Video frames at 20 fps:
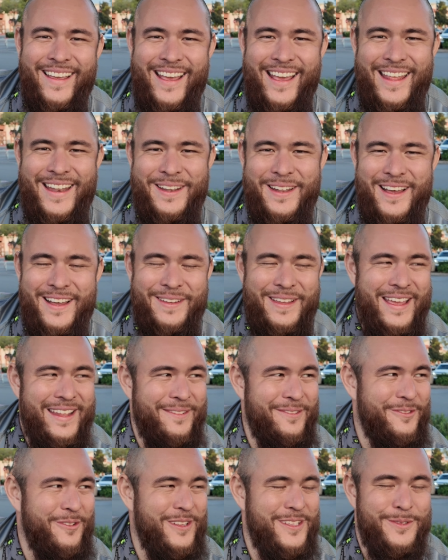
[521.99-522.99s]
And
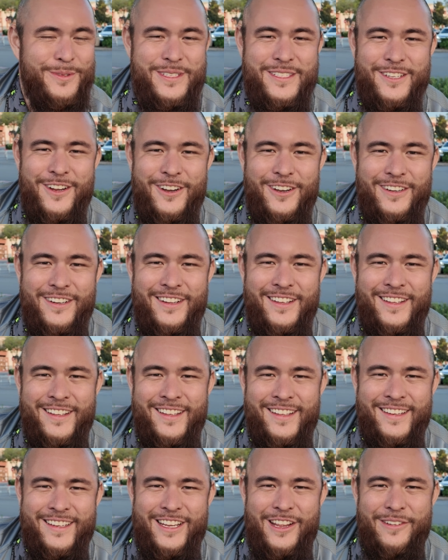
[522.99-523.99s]
once we start,
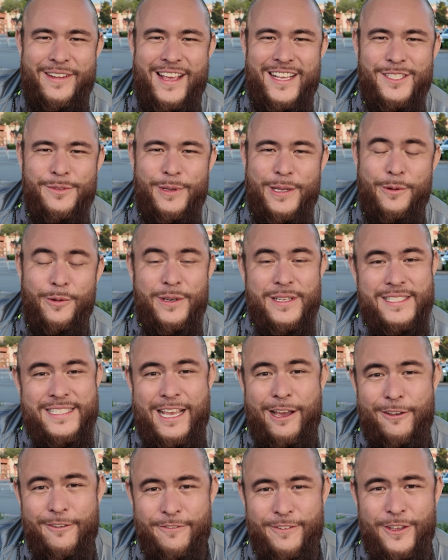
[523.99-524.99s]
you know, next week, we're going to
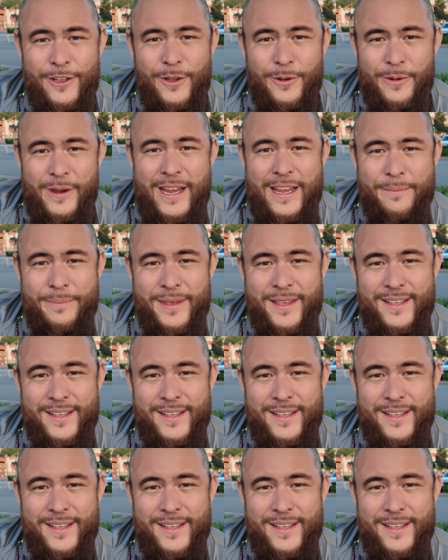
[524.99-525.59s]
see how I feel, right?